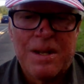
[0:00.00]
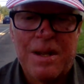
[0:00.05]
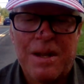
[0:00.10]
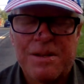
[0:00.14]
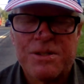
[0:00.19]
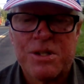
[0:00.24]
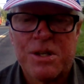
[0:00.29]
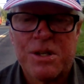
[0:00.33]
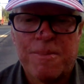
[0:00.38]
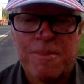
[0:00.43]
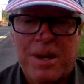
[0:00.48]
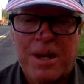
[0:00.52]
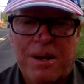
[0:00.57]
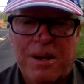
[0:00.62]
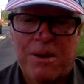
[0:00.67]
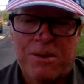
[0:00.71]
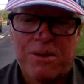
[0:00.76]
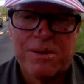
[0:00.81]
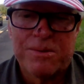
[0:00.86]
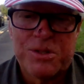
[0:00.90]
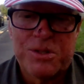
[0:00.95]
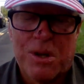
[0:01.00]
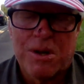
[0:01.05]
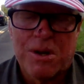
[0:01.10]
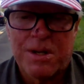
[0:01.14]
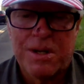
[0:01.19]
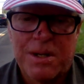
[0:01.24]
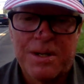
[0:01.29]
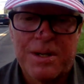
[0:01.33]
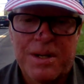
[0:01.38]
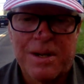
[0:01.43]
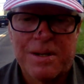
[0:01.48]
isn't a matter of
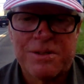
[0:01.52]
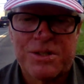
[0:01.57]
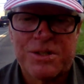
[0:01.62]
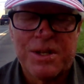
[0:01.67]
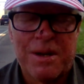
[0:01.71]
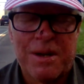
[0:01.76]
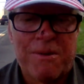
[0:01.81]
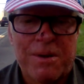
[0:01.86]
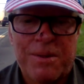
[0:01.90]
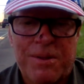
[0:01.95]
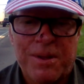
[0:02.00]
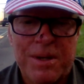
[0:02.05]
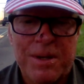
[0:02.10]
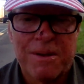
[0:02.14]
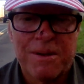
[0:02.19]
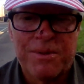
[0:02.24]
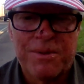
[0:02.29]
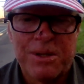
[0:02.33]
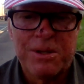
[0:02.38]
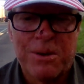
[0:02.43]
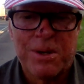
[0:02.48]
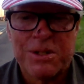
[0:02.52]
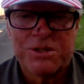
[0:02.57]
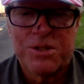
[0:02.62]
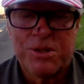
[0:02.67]
talking against everything of the U.S.